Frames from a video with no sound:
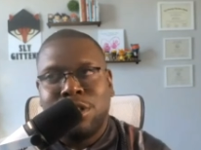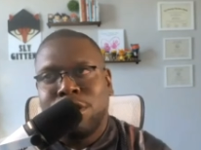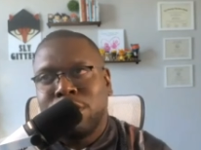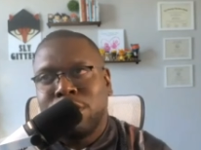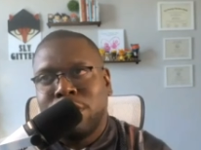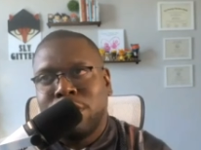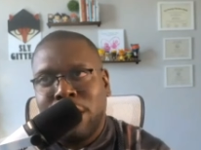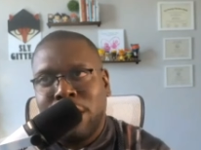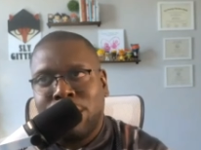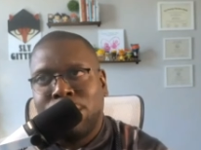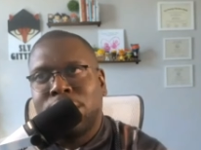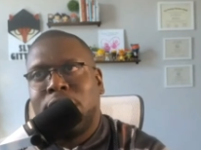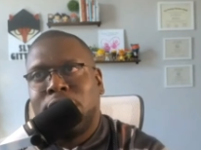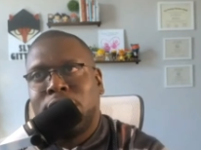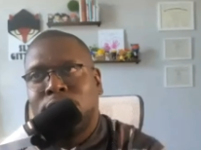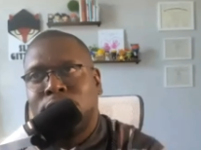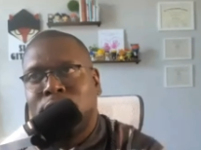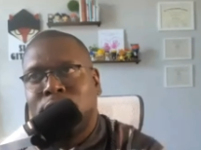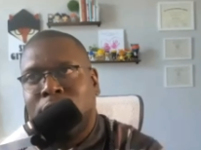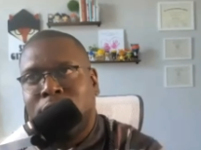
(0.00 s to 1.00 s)
areas that
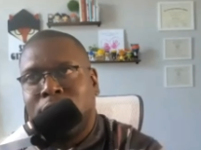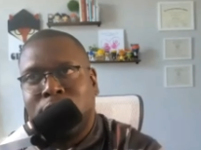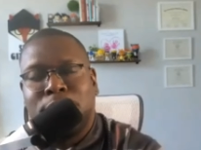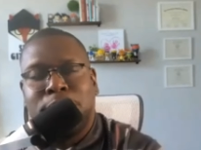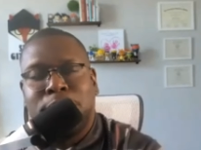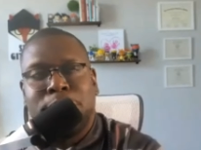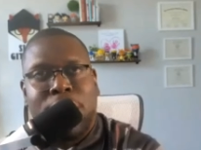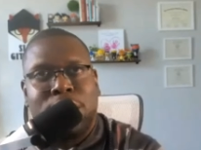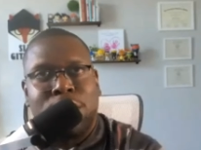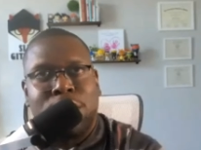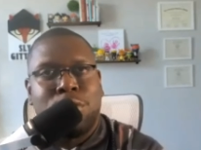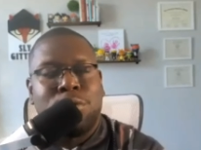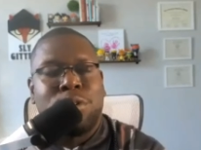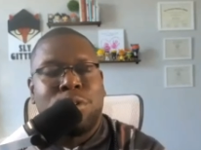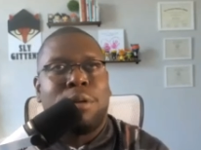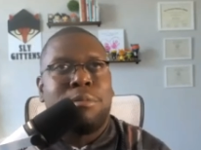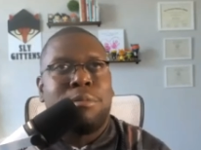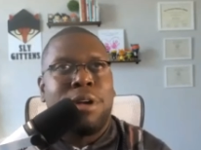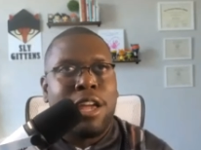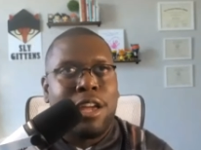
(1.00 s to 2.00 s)
I can get better when I'm
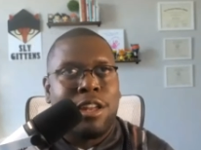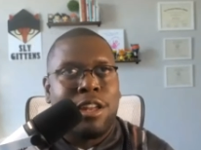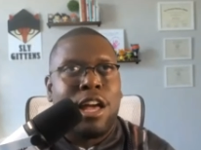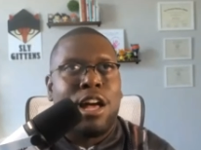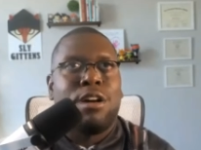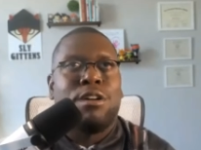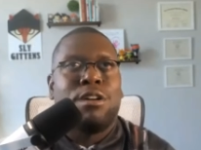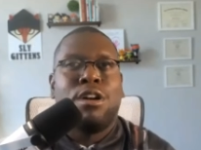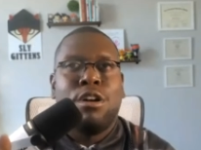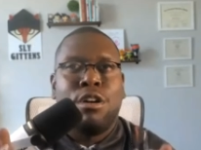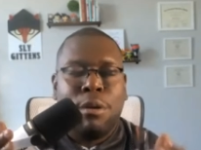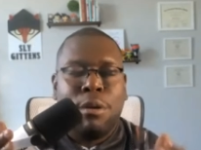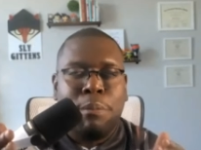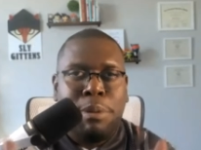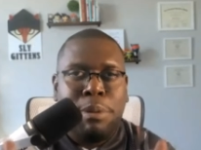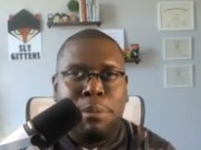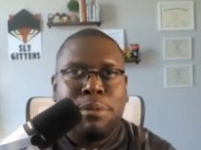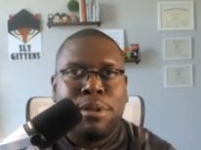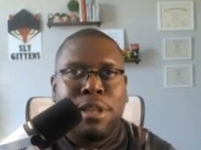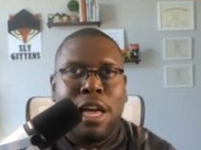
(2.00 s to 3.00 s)
hanging out with people
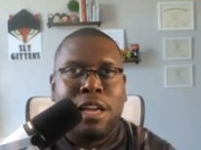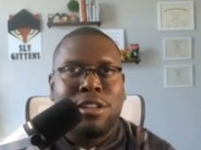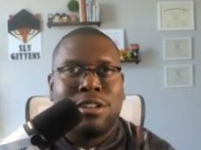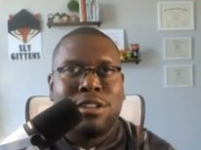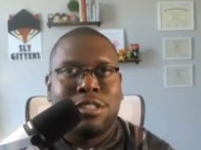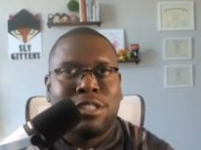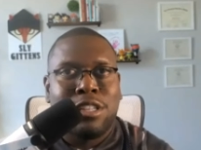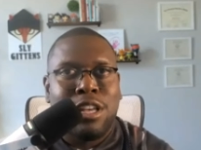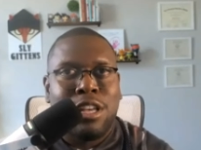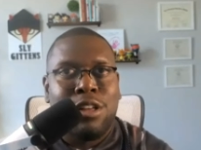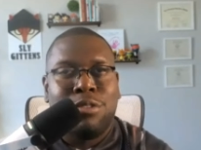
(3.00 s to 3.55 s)
like yourself.